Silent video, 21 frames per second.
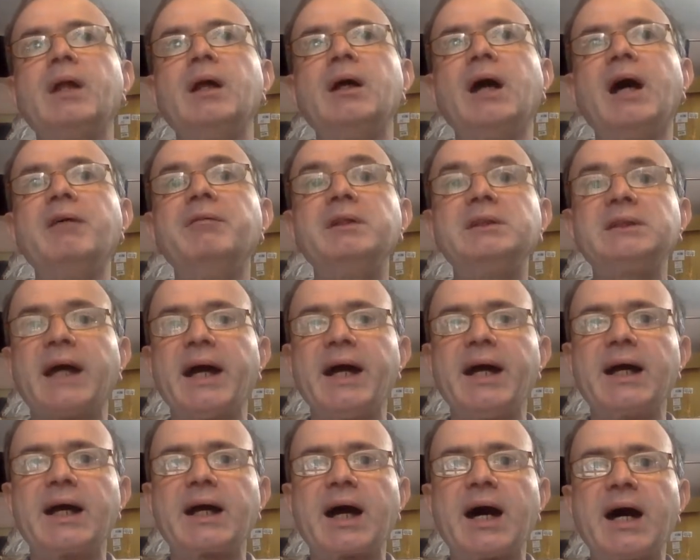I wish I
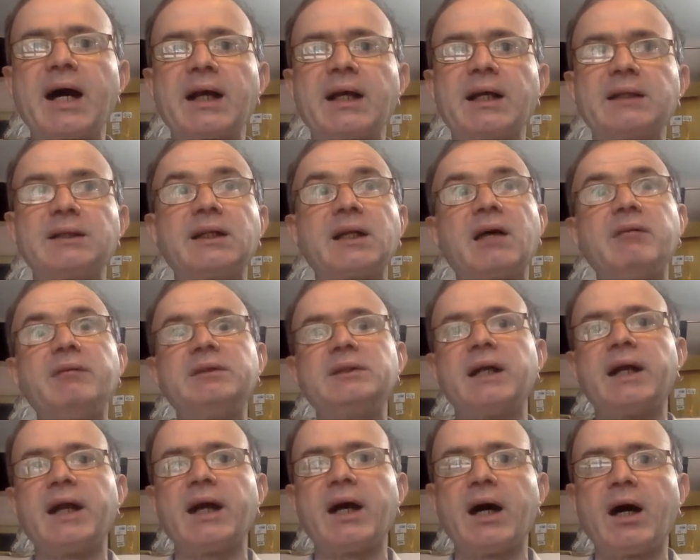had a car like that, I wish
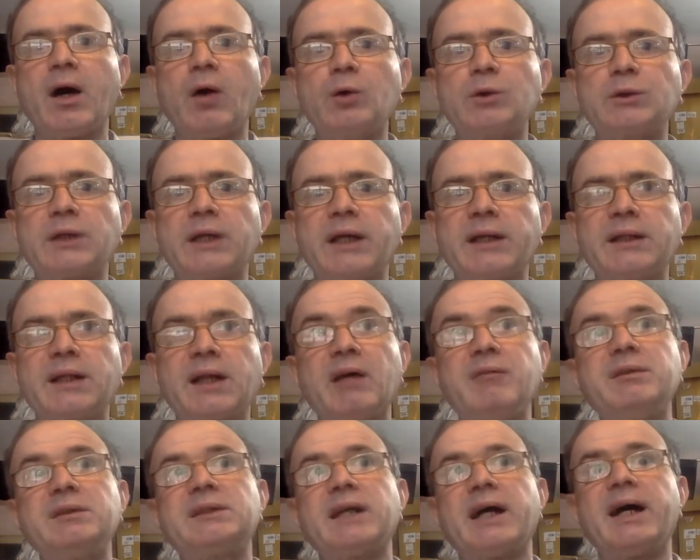I had a house like that, I
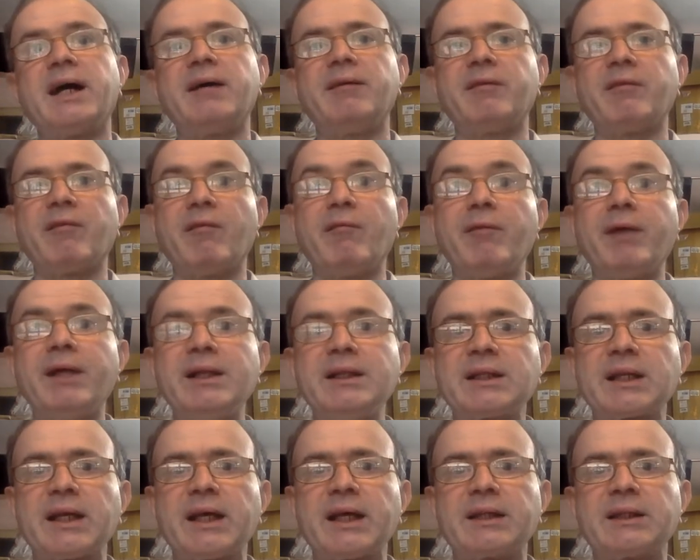wish I had wealth
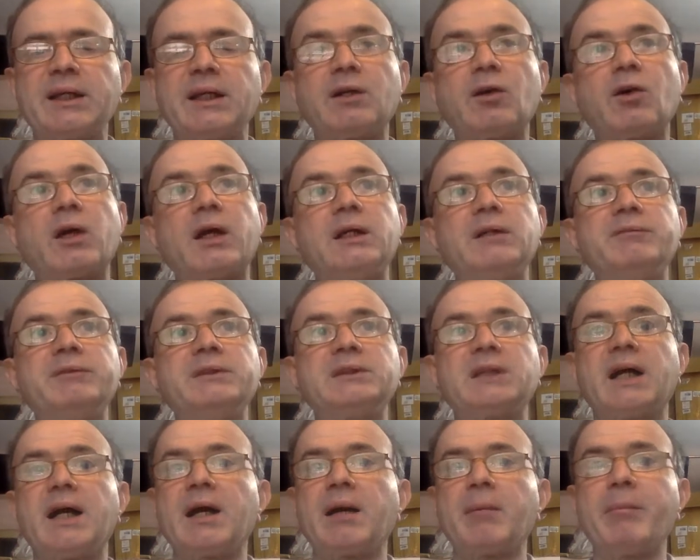like that, or I wish
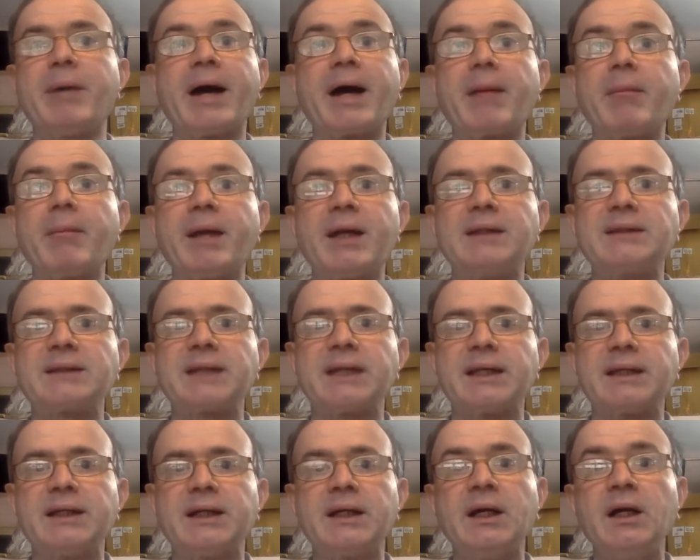I had a bank balance
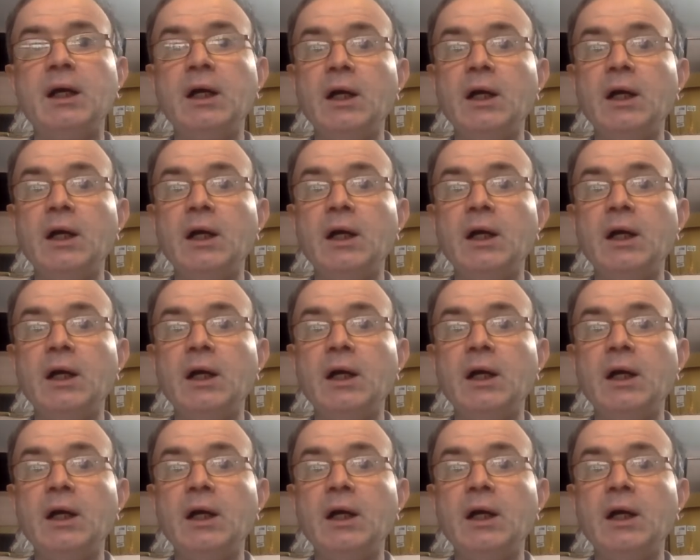like that.